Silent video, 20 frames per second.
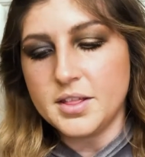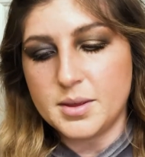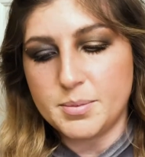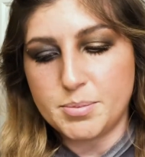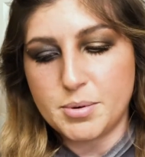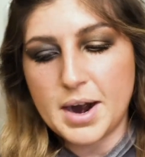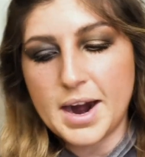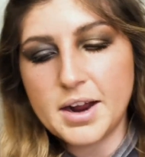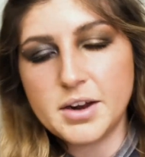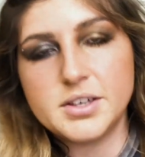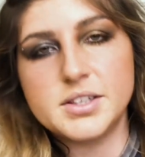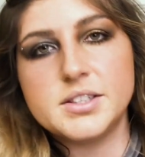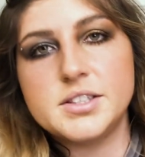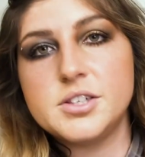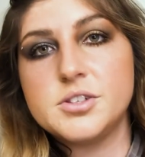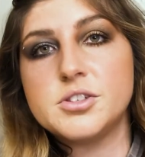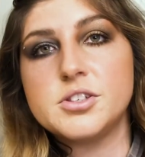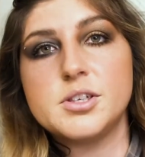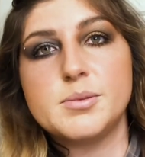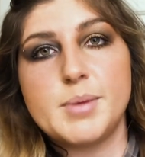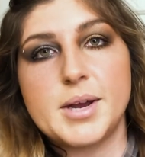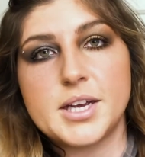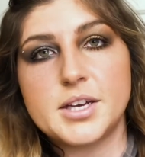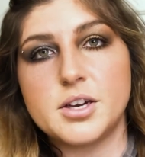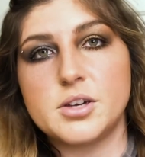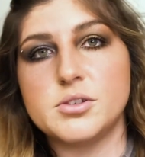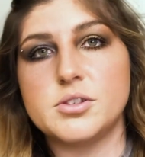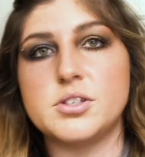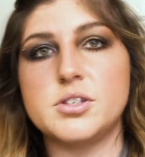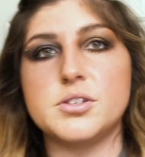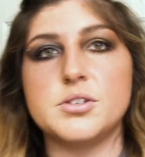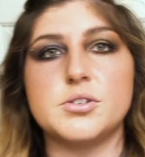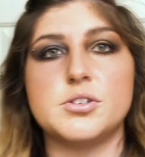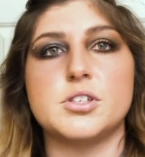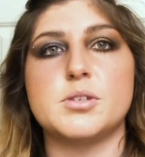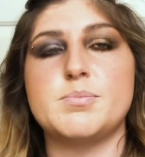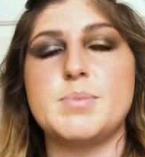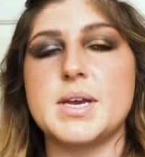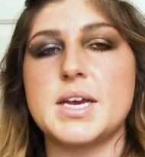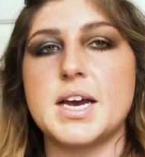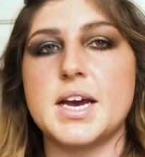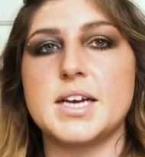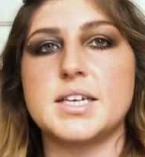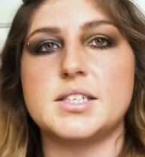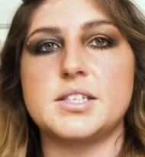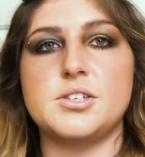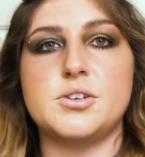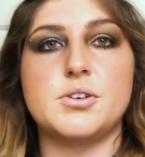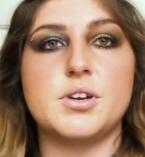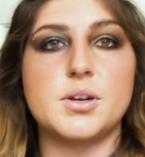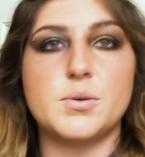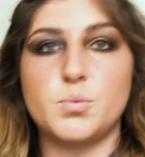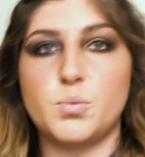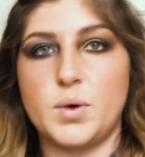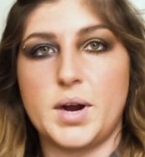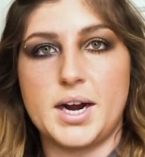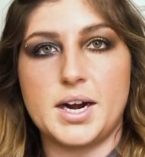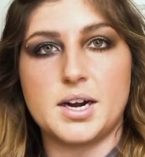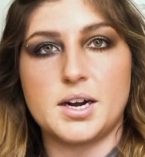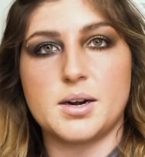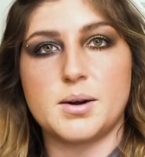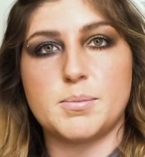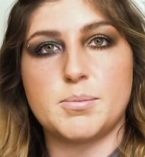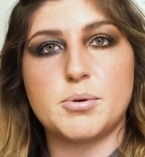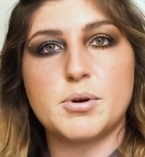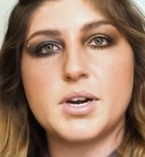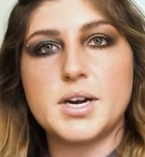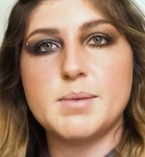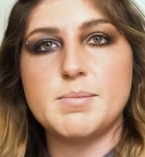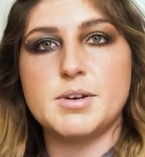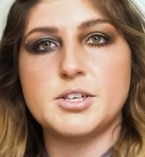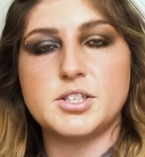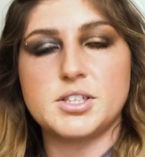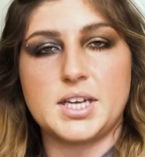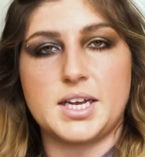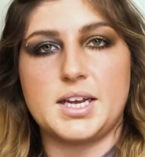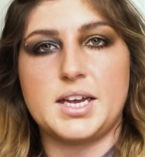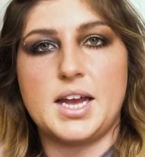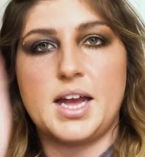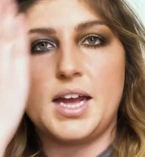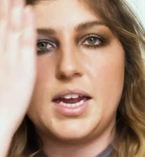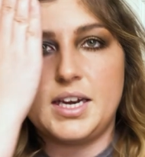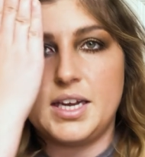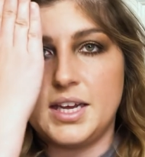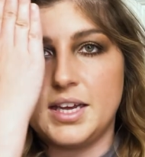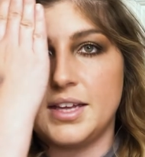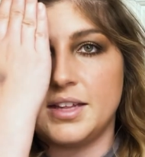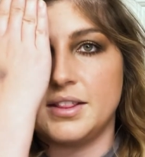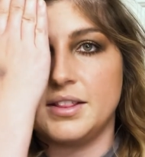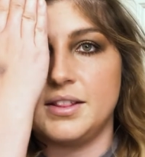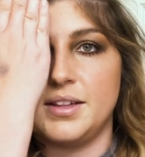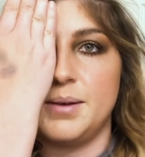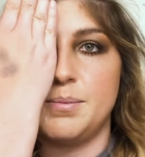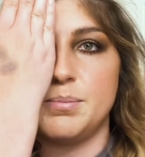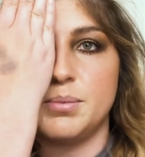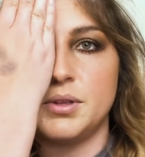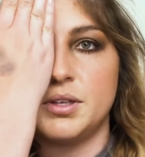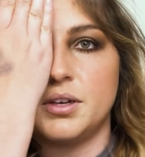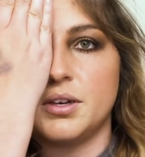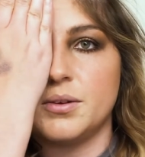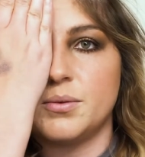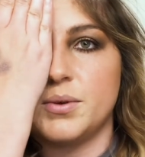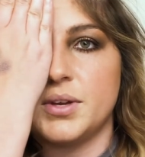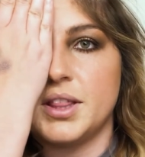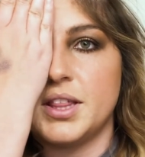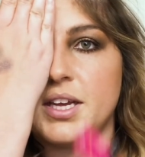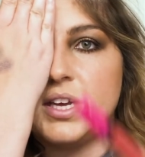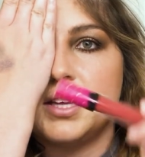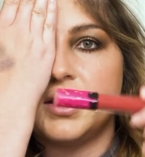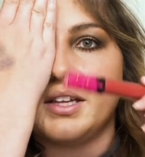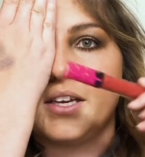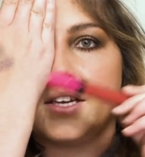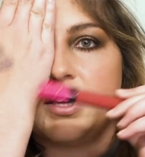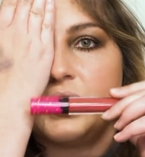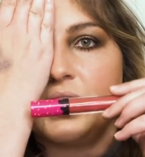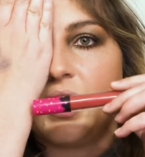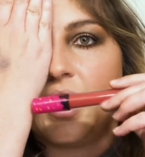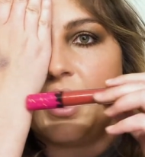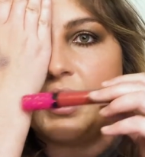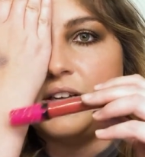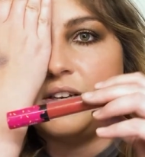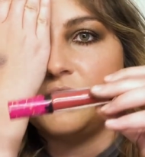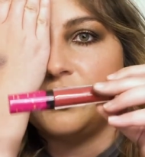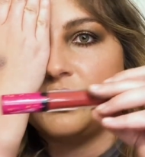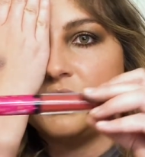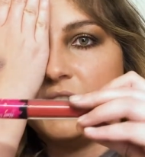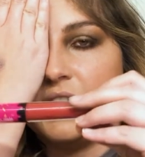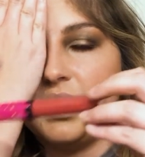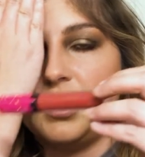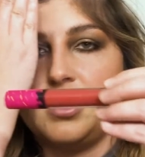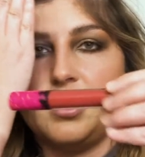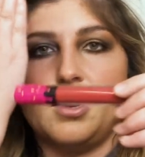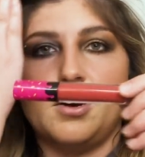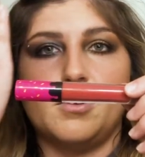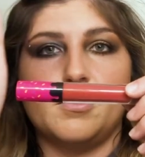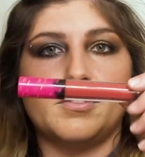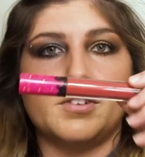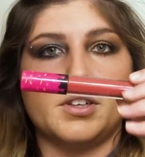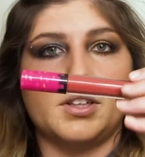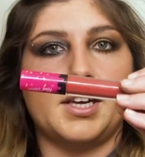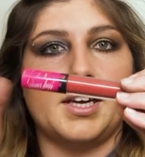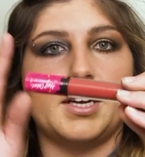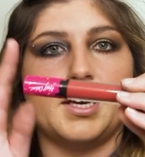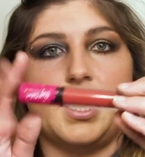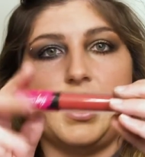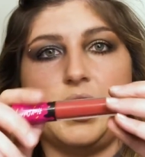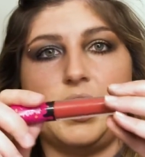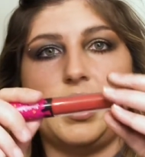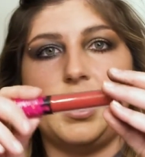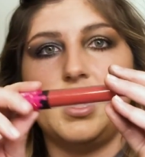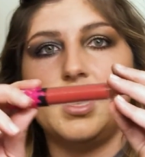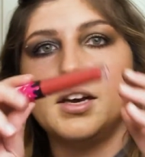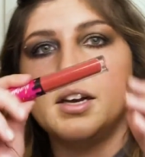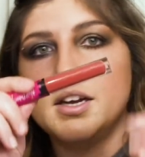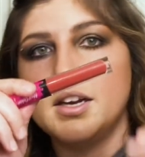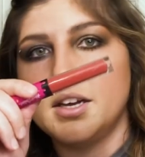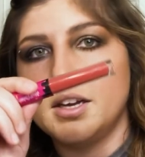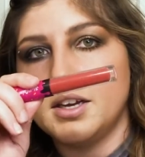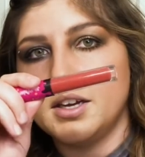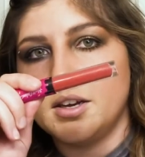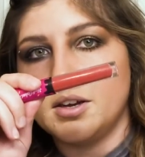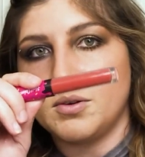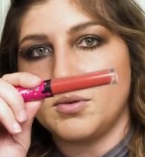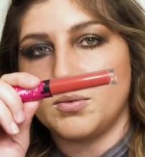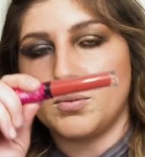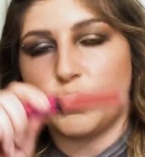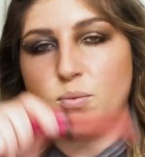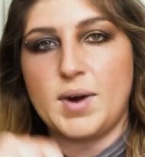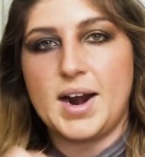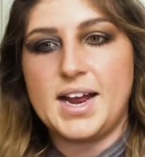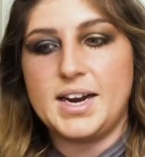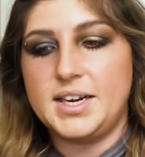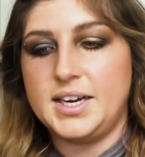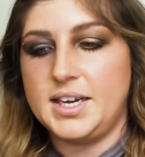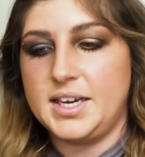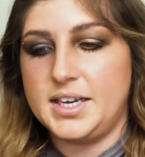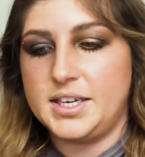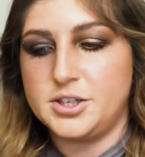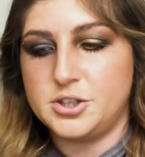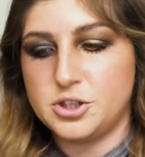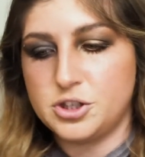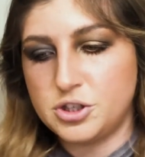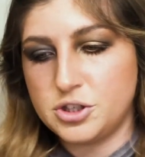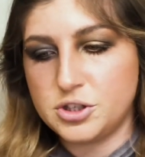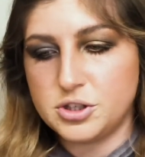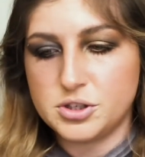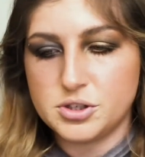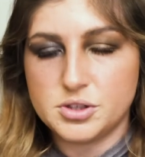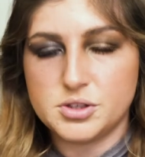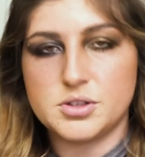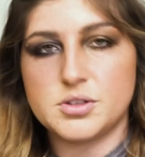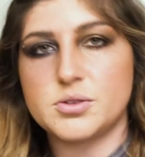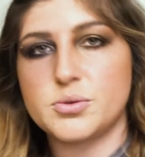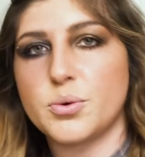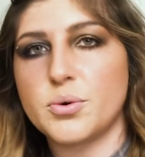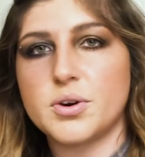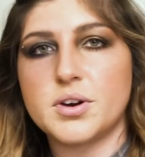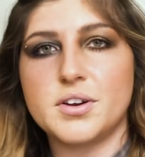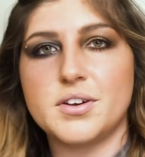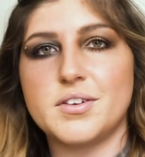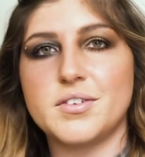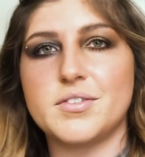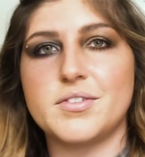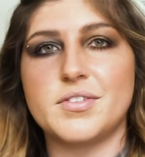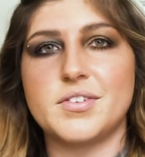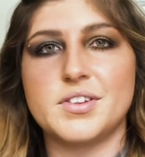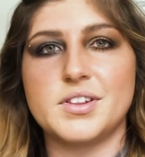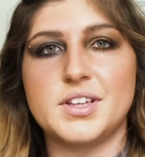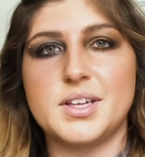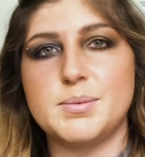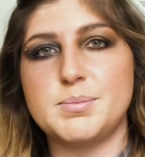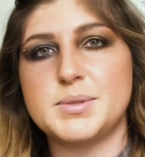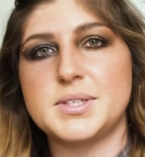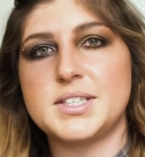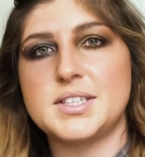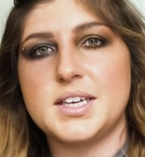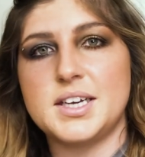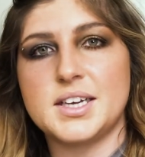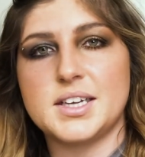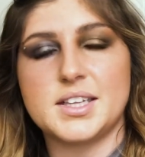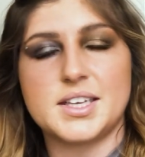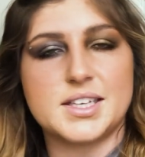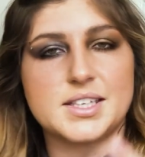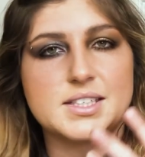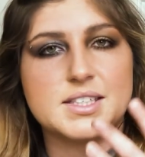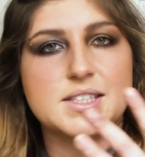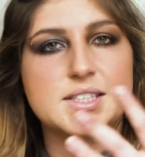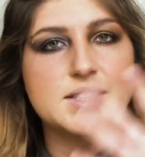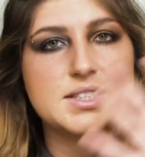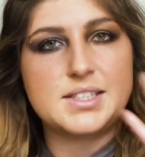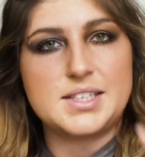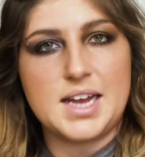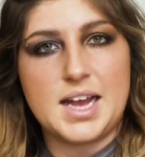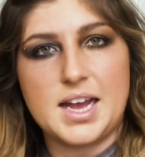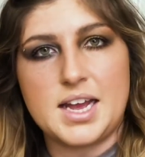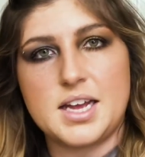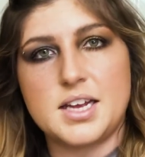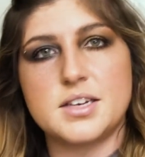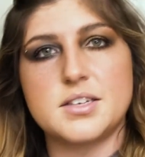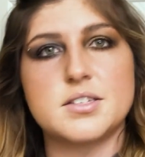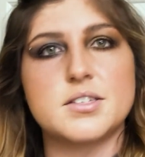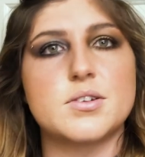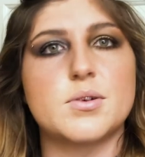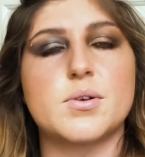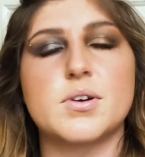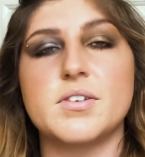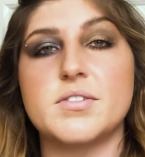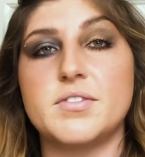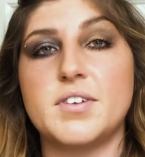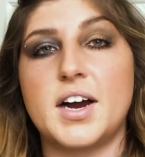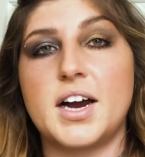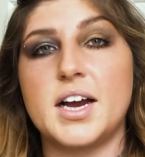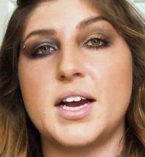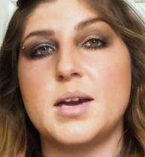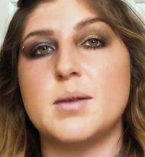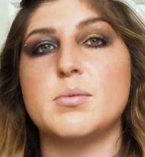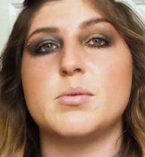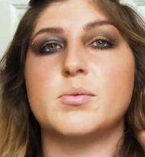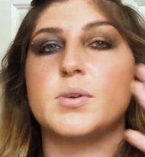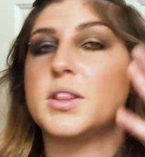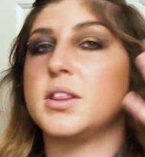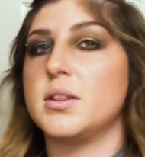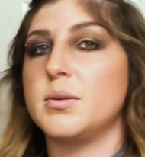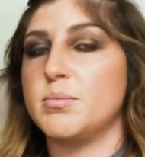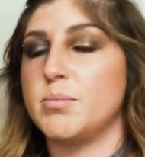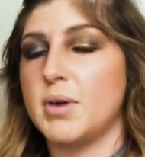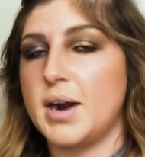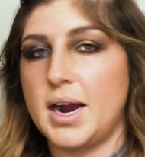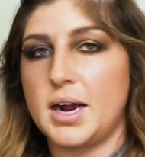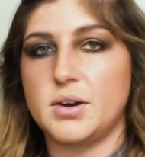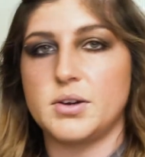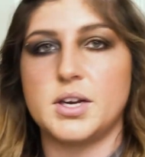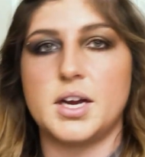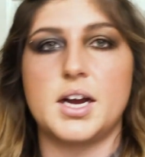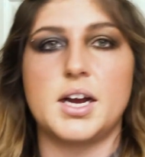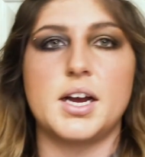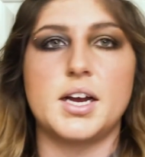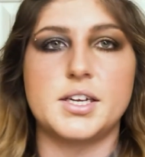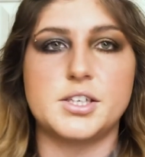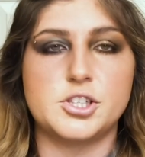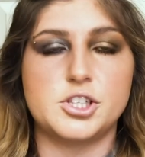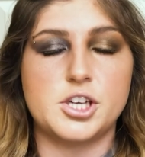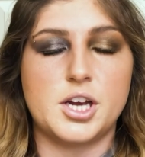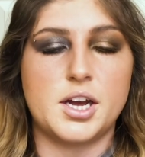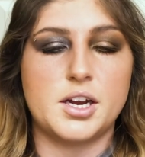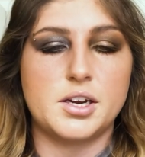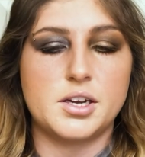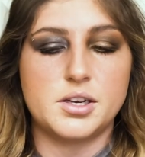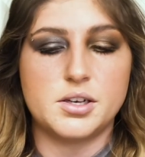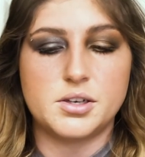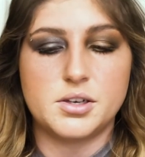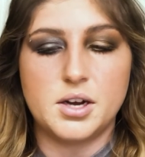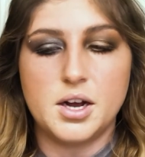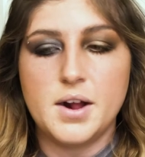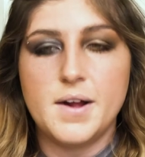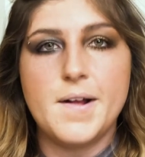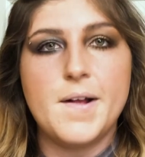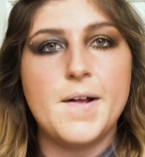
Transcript: The brown is usually my go-to just because you can wear pretty much like any lip look with it. Like I usually go for like a reddish sort of lipstick, like a stain sort of vibe with the brown eyeshadow.